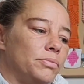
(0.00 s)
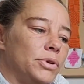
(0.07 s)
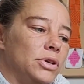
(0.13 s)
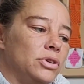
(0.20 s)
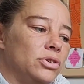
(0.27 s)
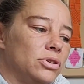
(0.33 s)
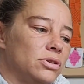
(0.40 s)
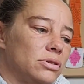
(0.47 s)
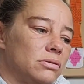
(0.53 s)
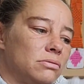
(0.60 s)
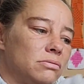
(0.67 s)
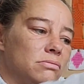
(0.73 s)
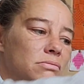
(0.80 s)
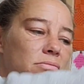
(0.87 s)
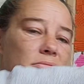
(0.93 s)
But you just
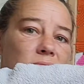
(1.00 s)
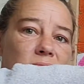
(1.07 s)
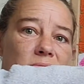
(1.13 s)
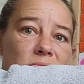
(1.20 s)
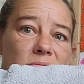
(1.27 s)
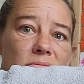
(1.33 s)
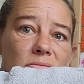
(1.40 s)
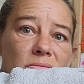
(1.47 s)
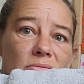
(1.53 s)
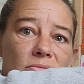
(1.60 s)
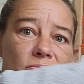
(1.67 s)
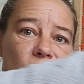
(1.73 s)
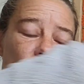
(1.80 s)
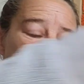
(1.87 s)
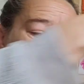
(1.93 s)

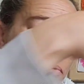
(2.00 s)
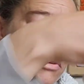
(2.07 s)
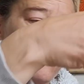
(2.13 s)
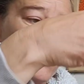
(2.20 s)
wrap it